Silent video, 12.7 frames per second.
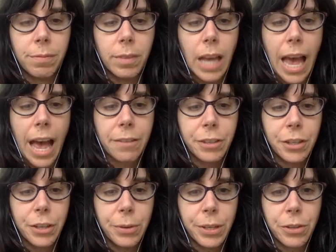after
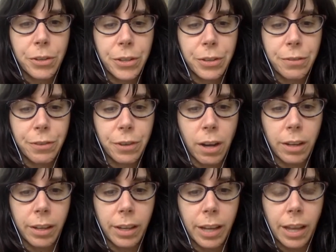you introduce
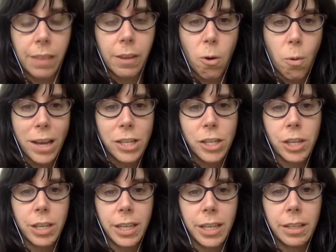Veronica, the
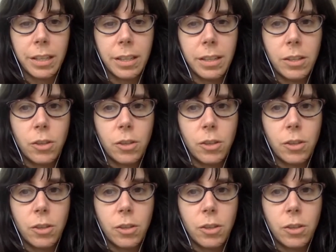question is,